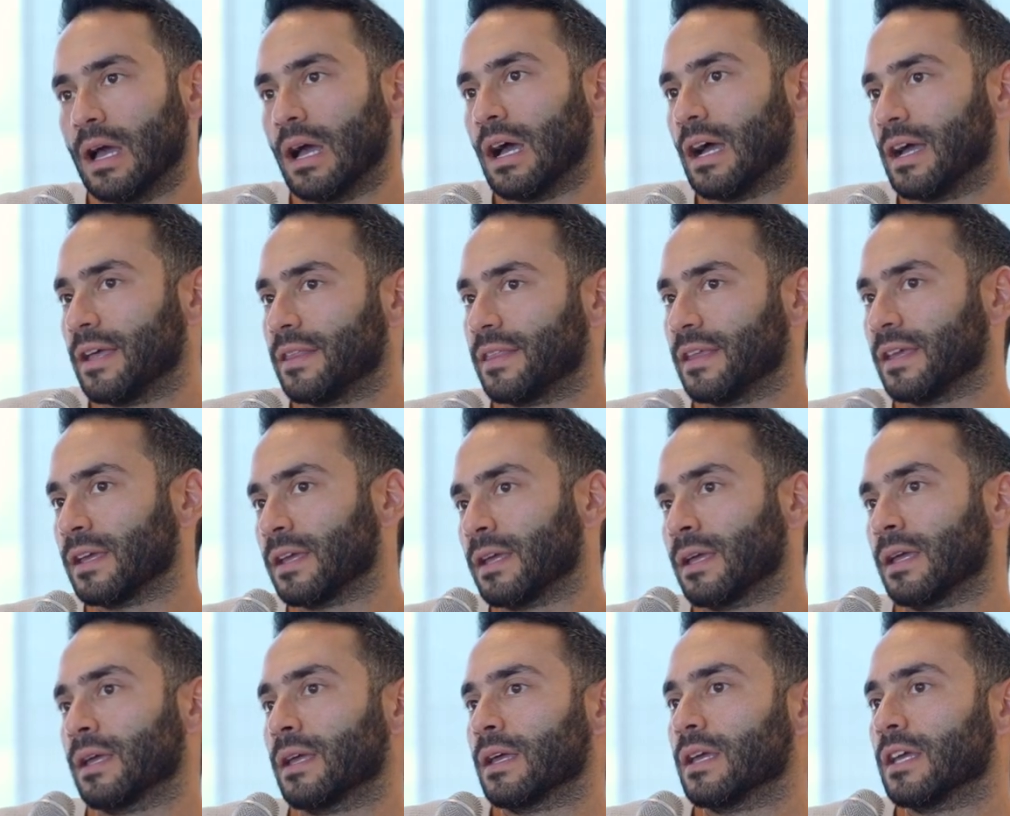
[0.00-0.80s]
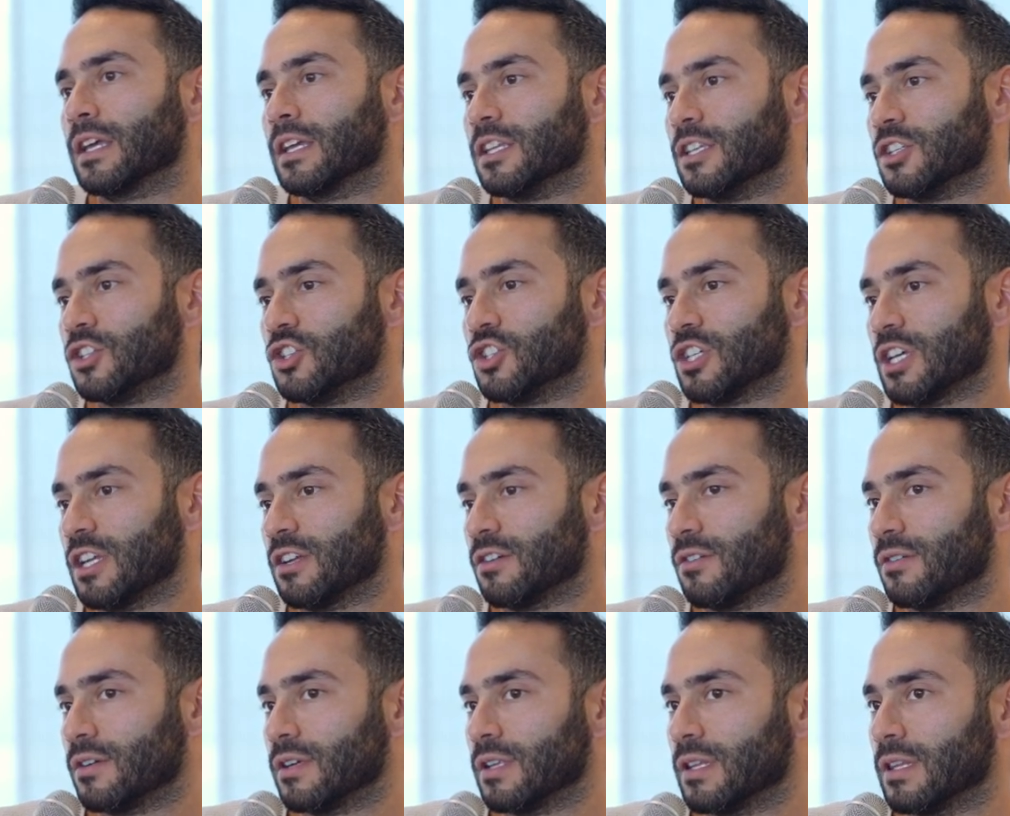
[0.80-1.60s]
I think in
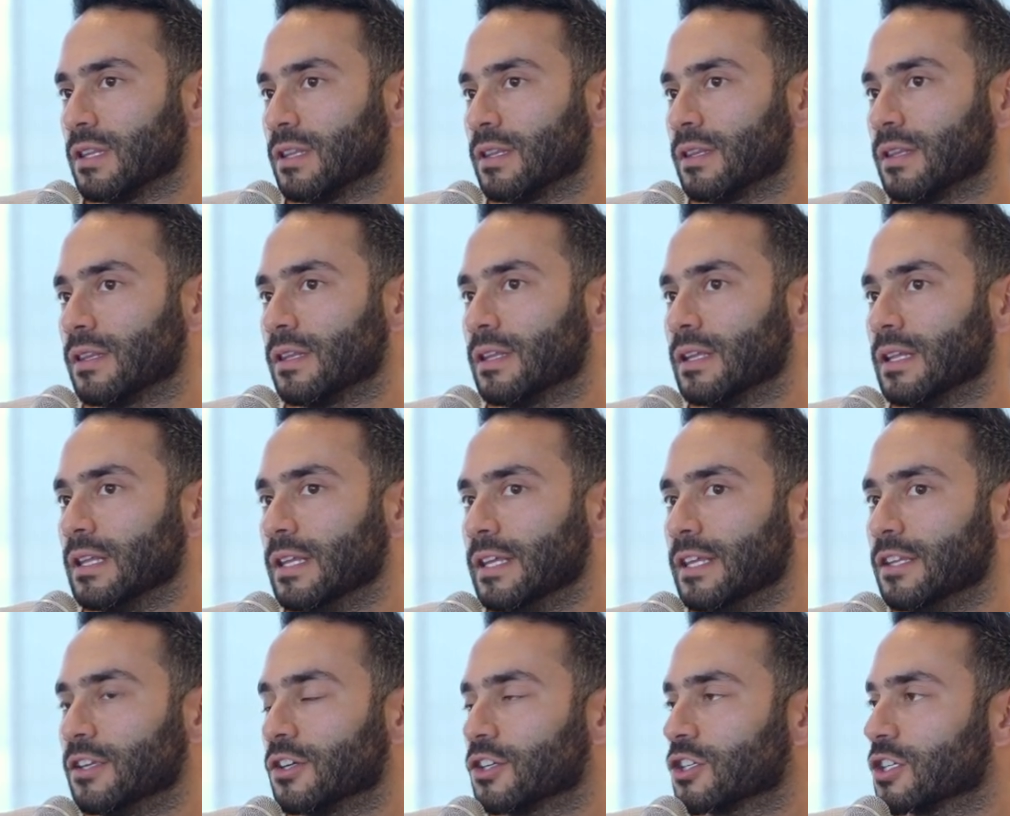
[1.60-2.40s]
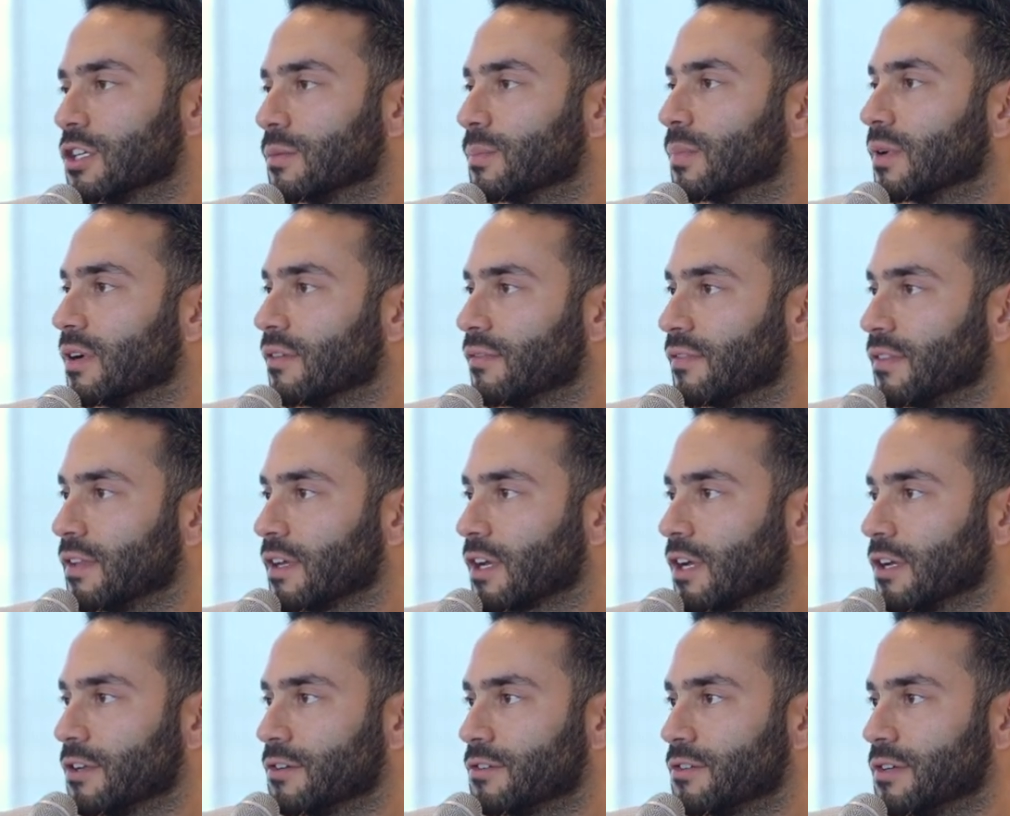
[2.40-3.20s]
general, the leadership of the
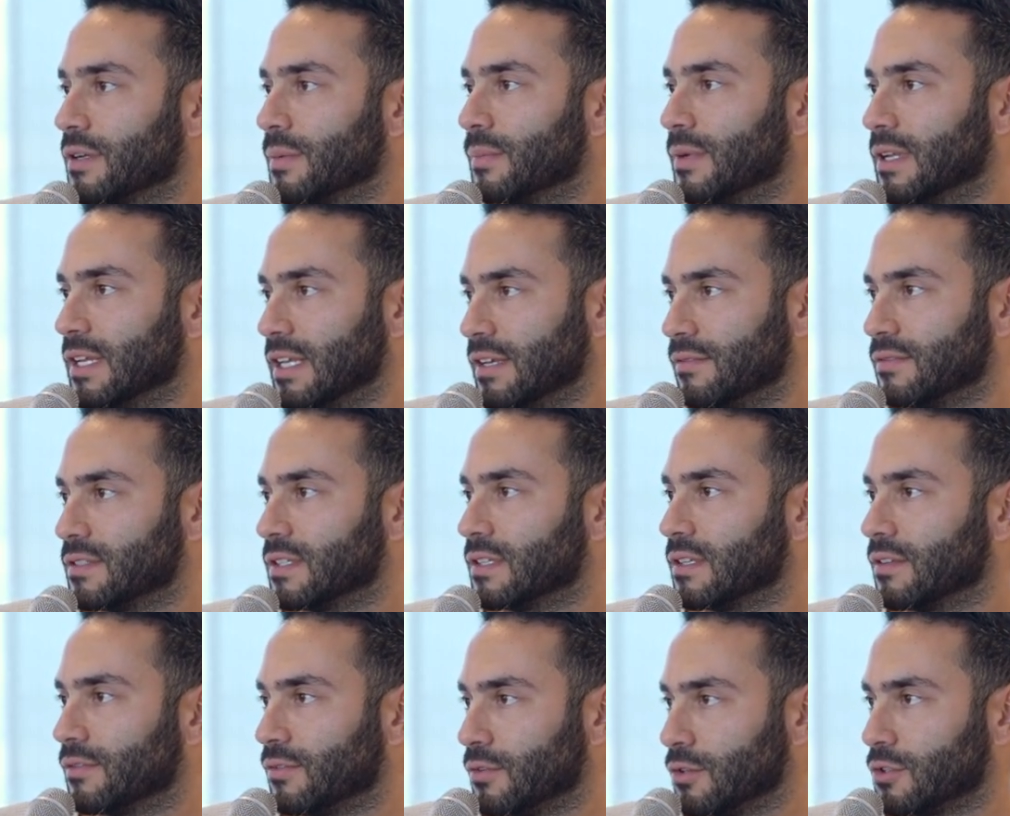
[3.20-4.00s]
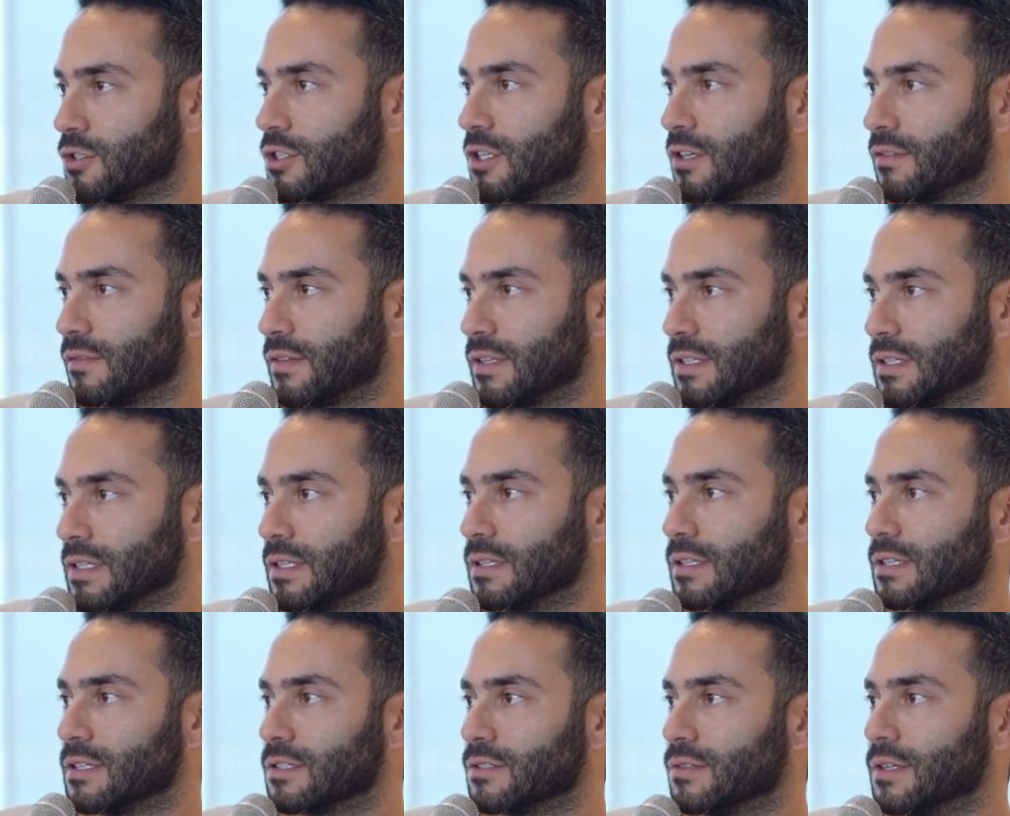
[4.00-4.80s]
country believes in the future of this
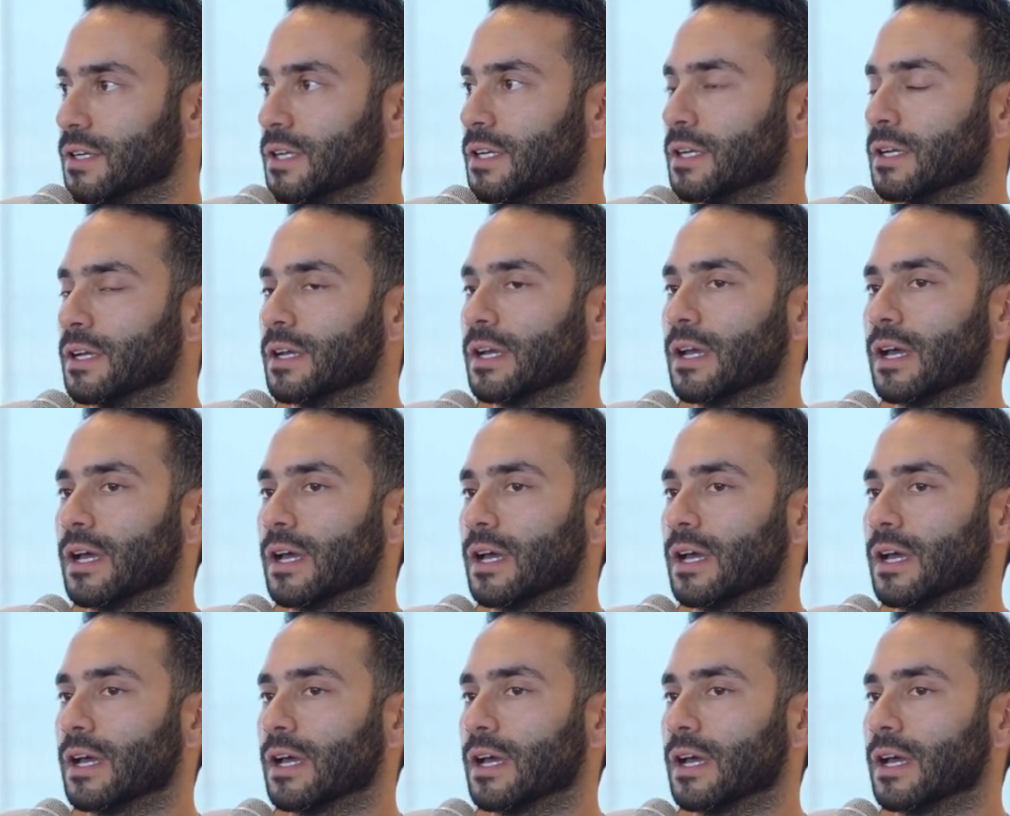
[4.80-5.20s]
industry.